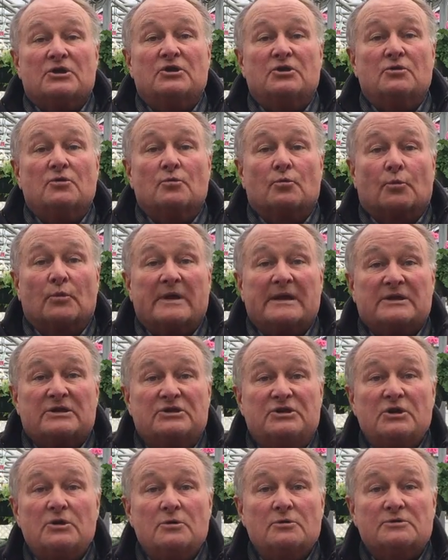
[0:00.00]
you
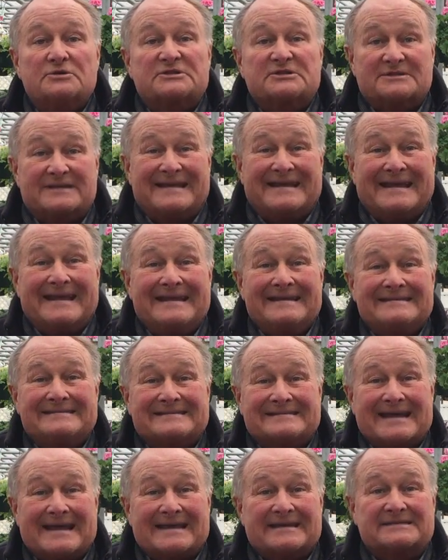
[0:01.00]
reduce the
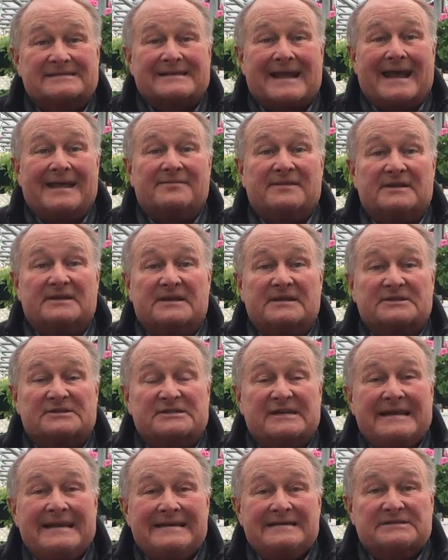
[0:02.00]
insects and the
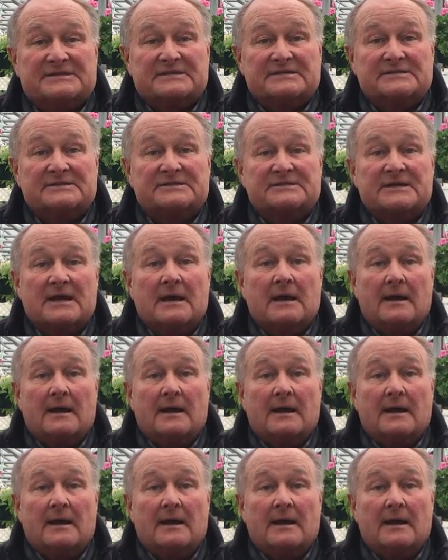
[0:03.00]
diseases